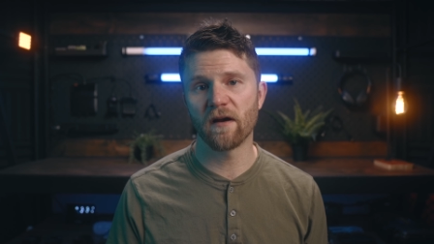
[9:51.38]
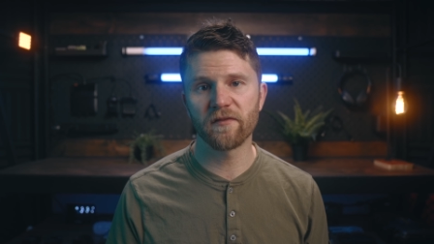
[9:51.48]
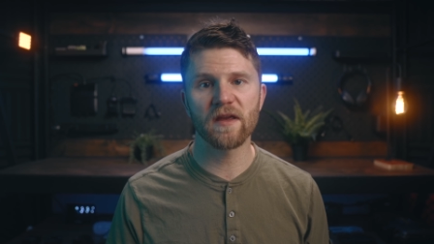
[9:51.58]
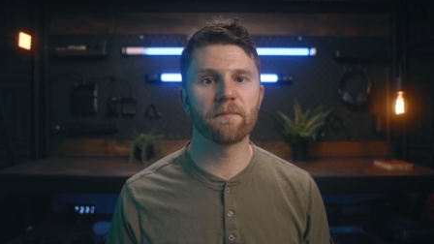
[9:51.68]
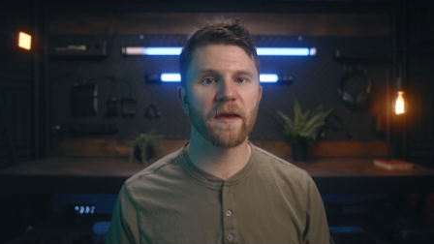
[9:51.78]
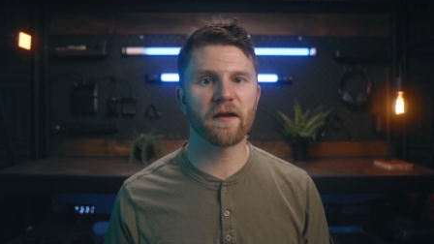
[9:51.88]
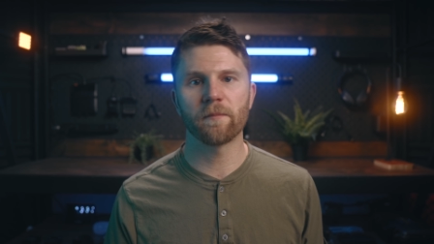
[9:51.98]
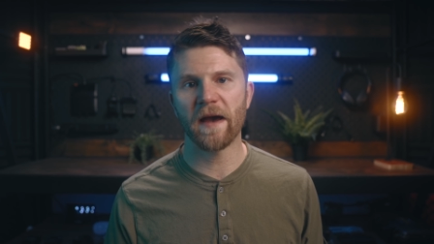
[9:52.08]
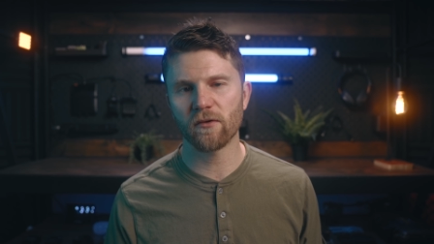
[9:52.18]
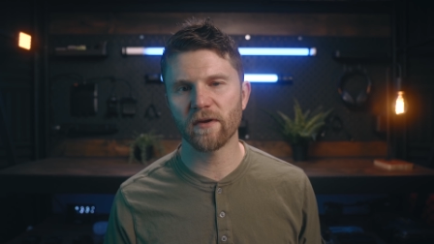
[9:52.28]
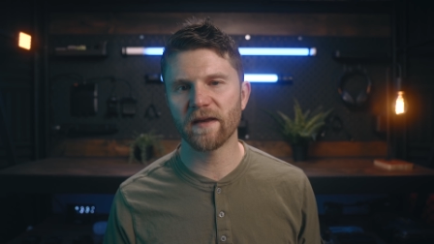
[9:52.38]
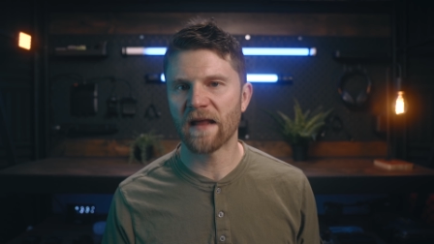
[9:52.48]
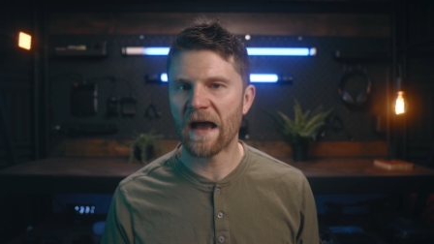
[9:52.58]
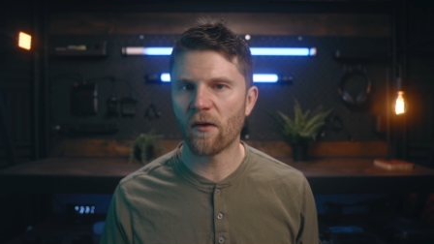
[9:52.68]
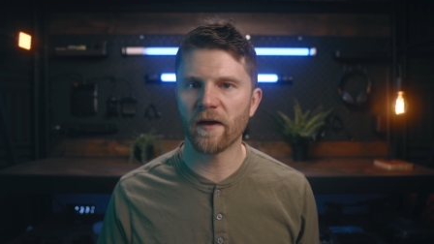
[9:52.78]
of the bigger battery
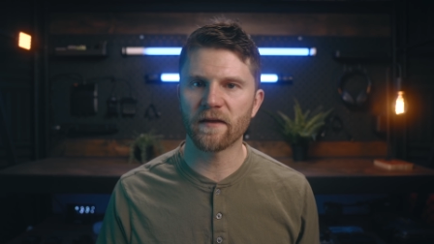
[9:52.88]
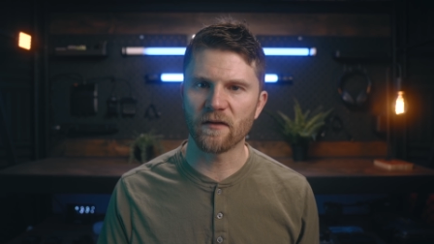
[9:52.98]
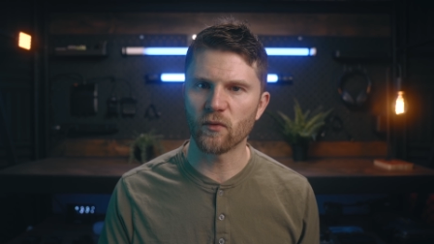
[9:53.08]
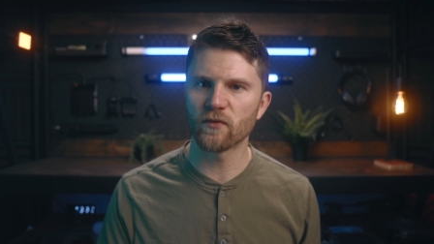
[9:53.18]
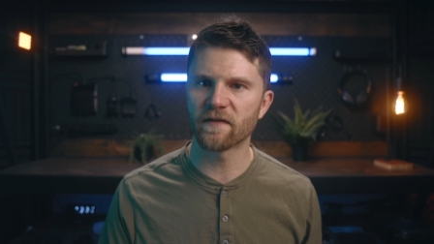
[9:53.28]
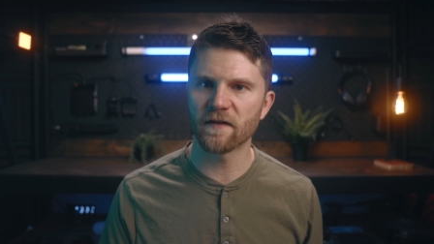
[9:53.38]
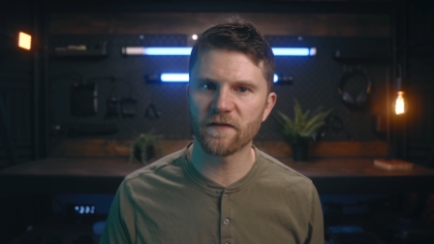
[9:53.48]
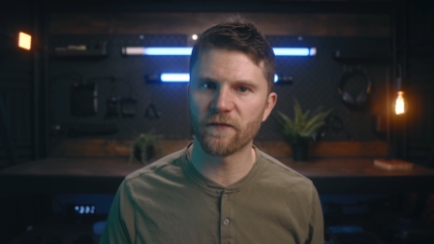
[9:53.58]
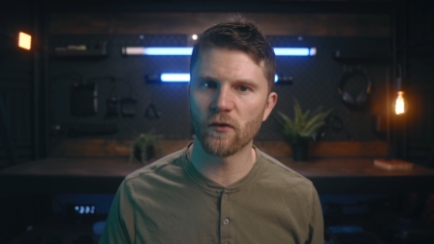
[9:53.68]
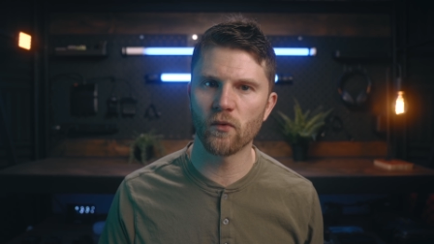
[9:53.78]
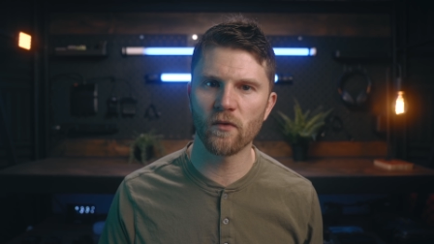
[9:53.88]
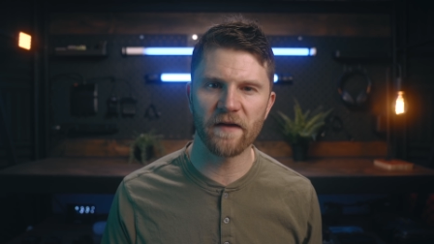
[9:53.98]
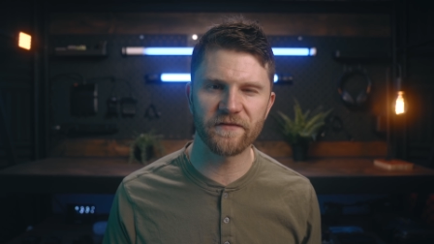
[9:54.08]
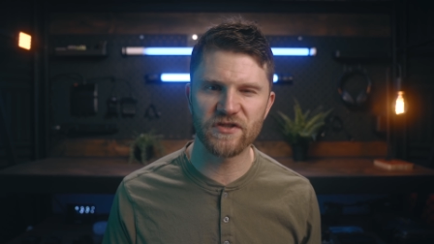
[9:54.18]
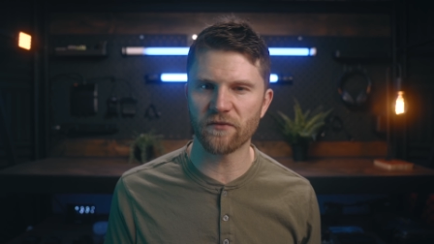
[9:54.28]
and how I use this phone,
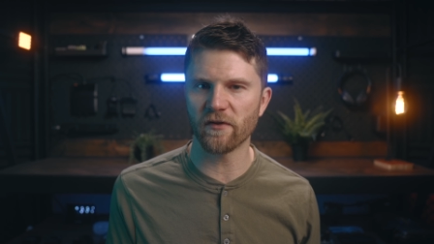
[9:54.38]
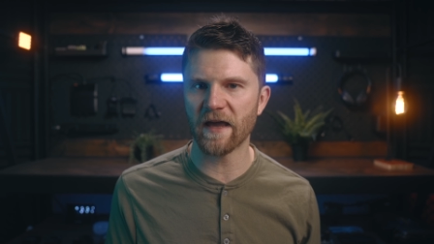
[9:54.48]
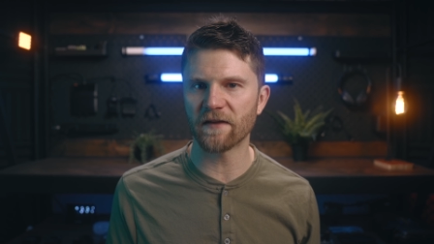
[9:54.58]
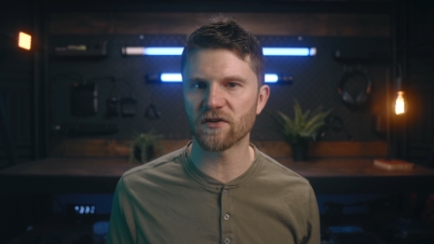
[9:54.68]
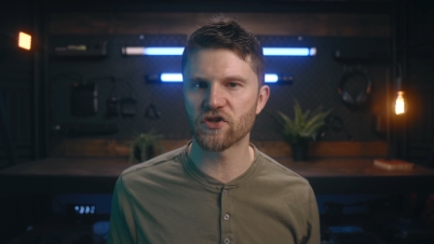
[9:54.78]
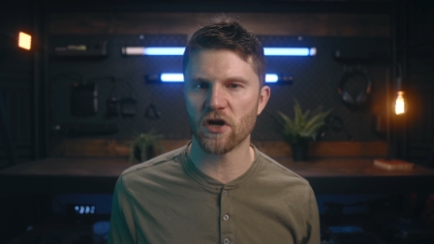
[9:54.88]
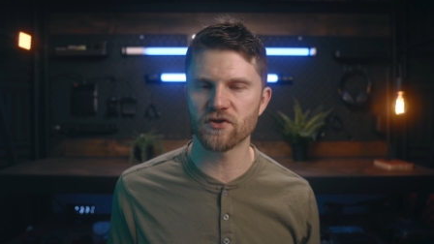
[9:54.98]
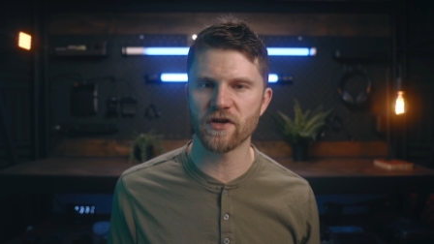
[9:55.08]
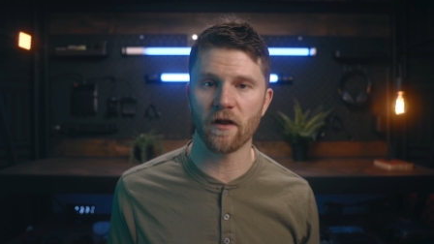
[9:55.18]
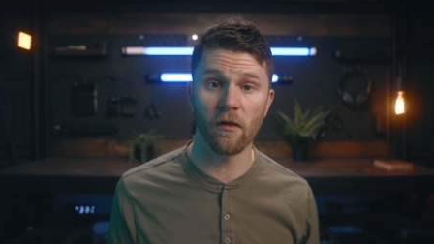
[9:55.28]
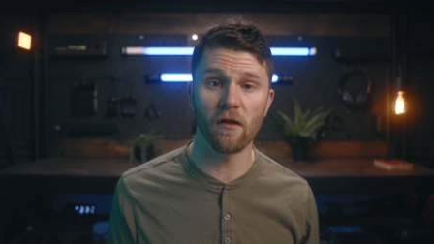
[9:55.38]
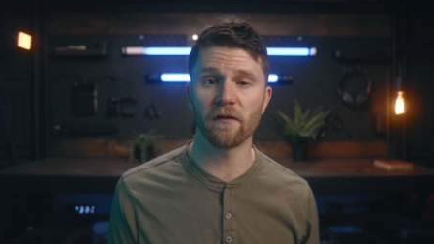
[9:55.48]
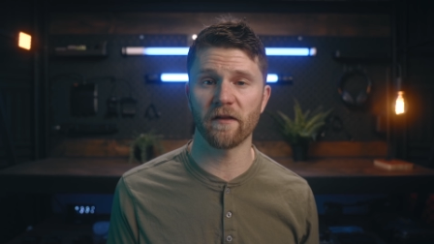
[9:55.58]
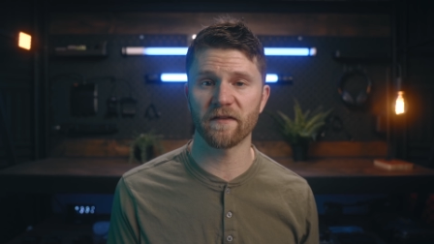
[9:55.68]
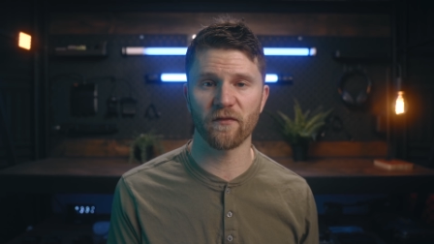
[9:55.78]
I've generally had to charge it a
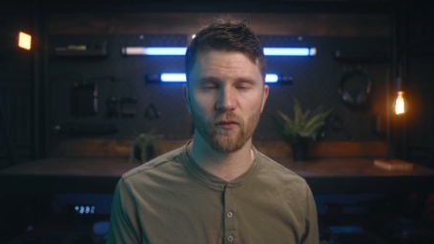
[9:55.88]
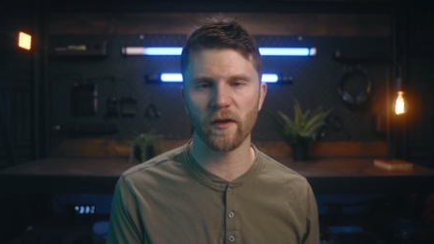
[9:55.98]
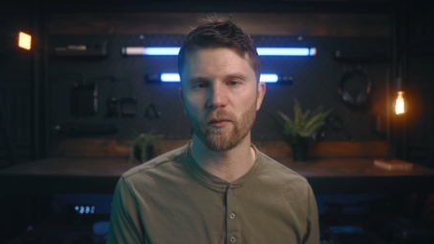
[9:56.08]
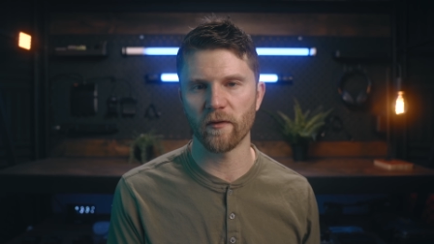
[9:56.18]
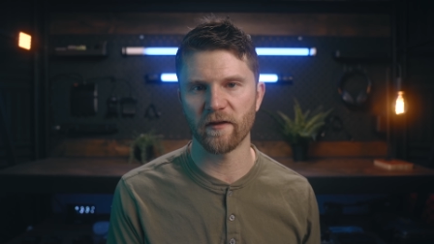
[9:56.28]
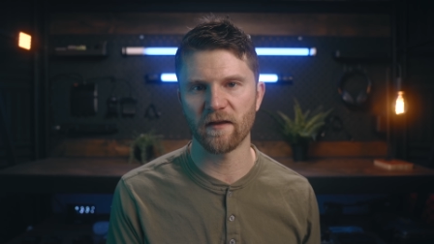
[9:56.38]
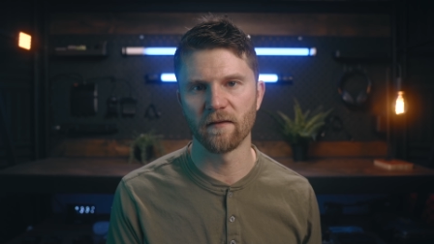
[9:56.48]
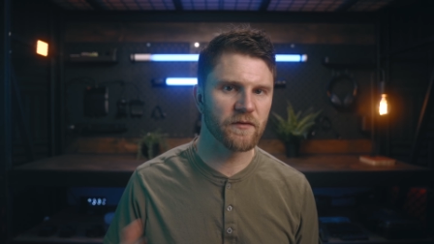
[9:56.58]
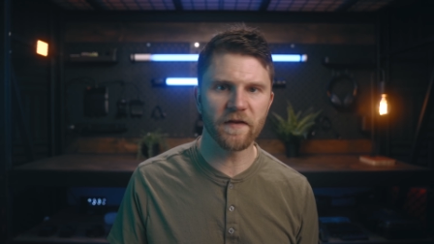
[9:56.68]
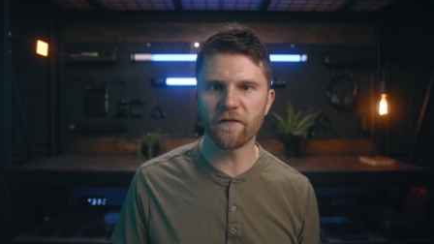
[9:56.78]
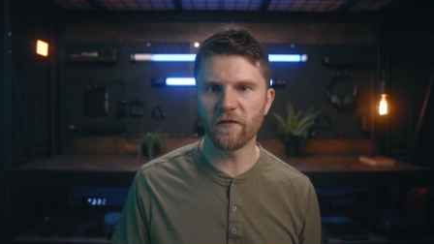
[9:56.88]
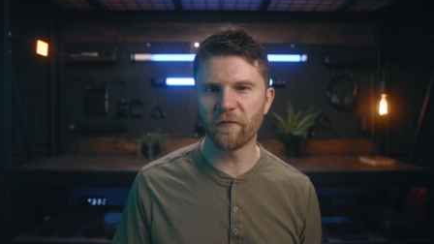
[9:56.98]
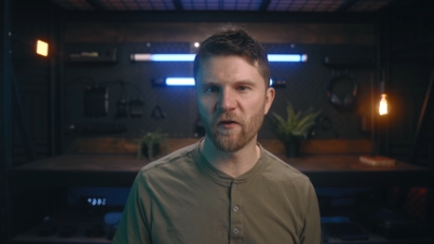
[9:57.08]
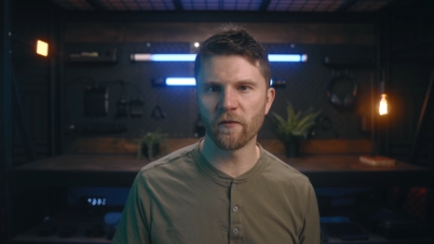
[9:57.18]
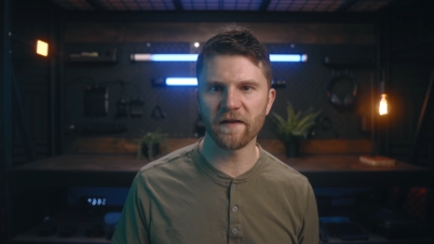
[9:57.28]
lot less frequently. Using a
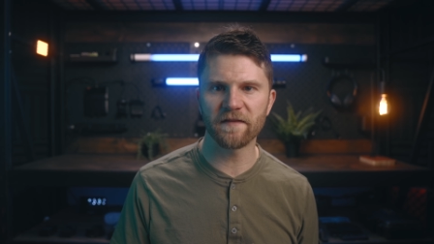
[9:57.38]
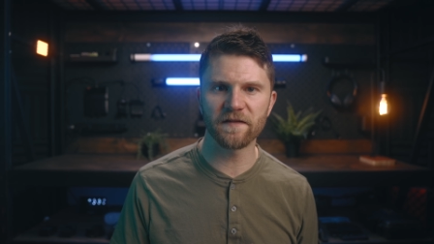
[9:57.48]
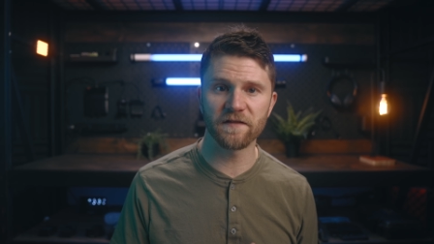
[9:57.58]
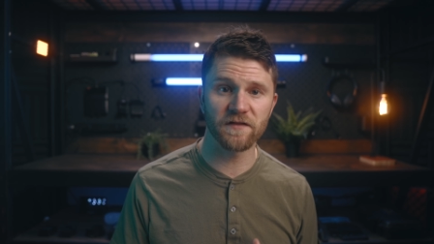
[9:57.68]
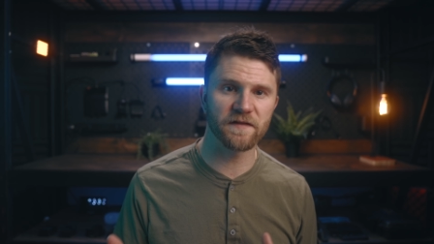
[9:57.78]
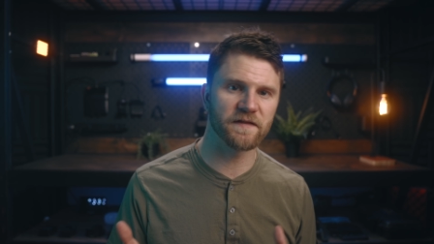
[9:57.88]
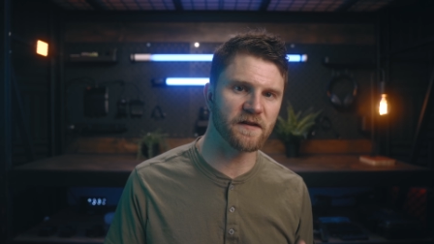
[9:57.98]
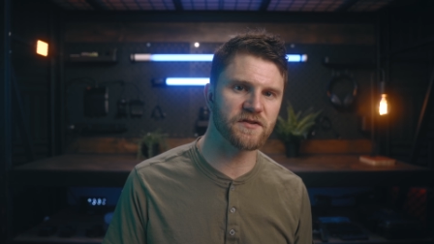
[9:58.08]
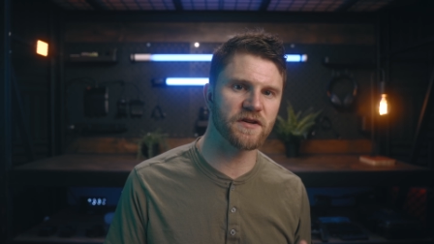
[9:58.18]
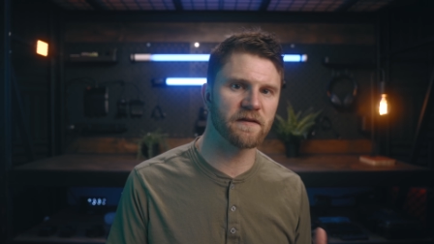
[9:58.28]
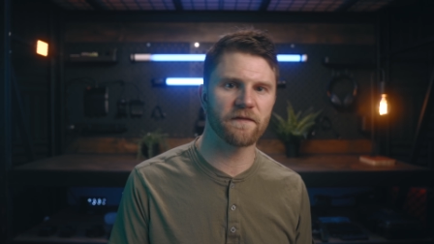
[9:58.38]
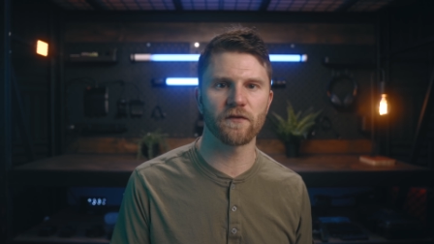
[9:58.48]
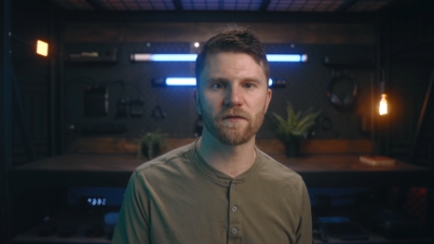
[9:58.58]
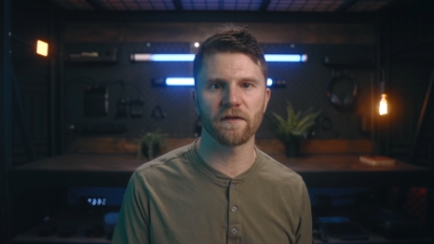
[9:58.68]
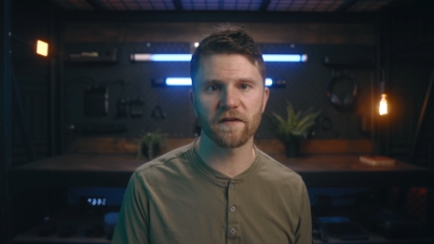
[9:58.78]
flip phone like this is just such a
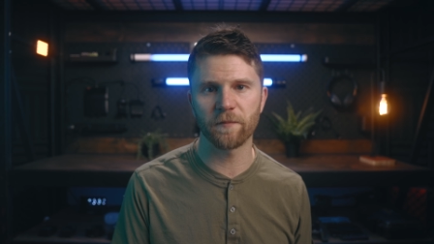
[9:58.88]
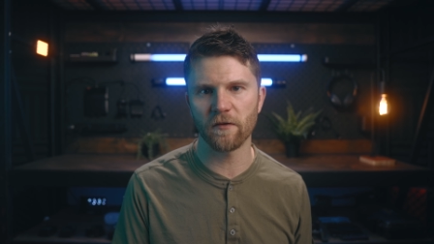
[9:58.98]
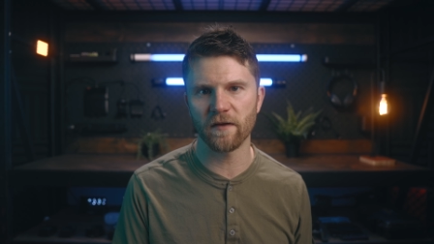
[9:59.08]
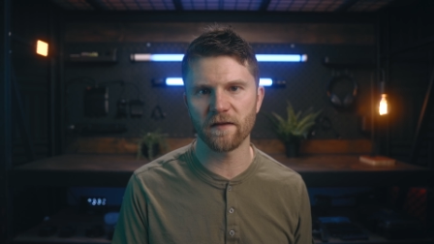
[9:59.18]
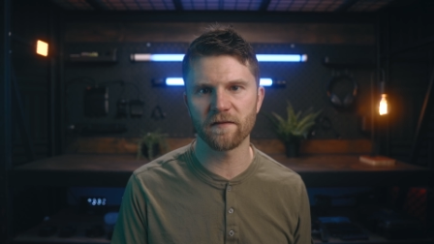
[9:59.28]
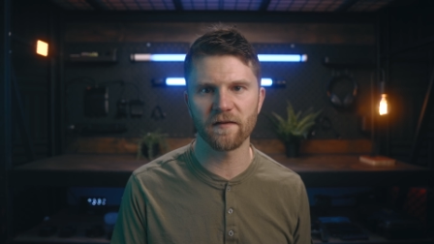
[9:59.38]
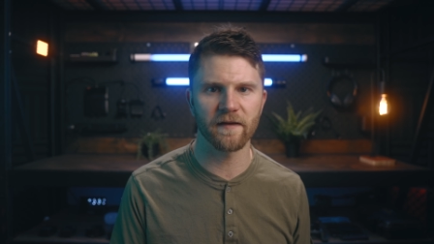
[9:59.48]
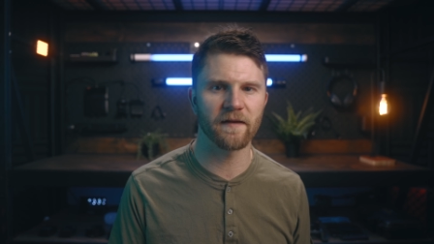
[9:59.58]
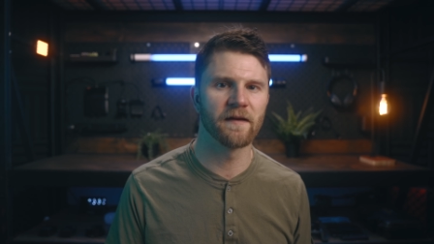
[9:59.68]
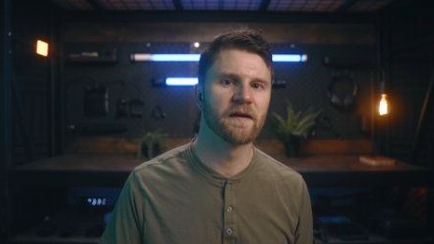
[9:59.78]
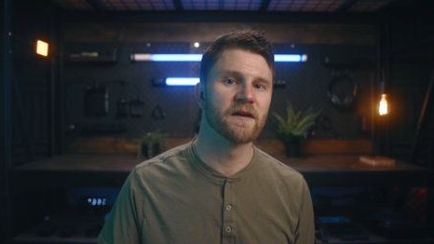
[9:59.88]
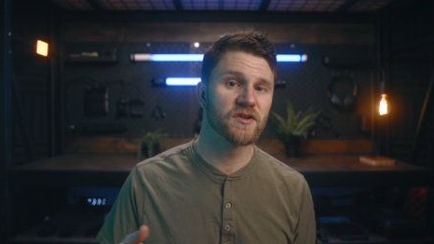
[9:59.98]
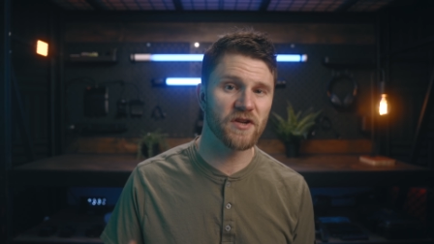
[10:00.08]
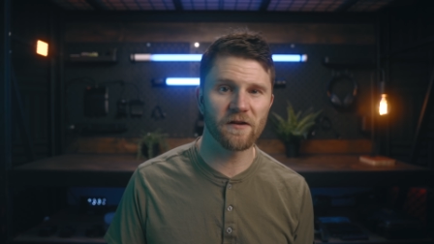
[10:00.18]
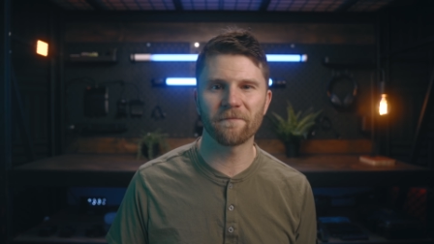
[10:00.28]
different experience. Like,
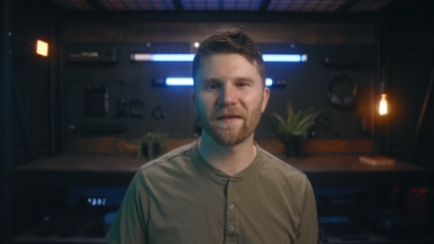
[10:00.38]
sure,